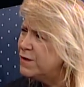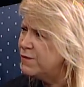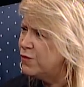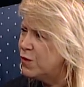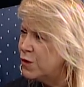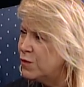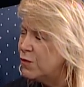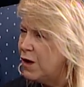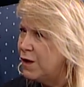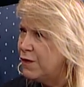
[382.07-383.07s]
are four
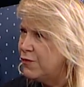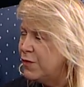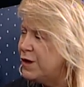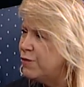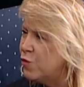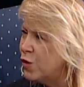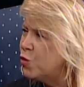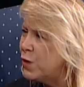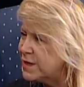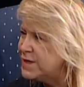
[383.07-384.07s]
uh, three to four
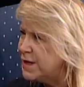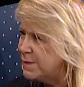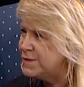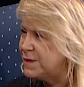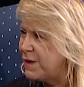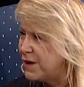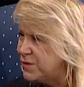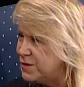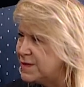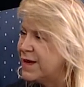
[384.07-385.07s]
quick tips about
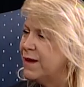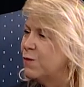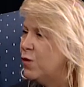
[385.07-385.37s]
your skin?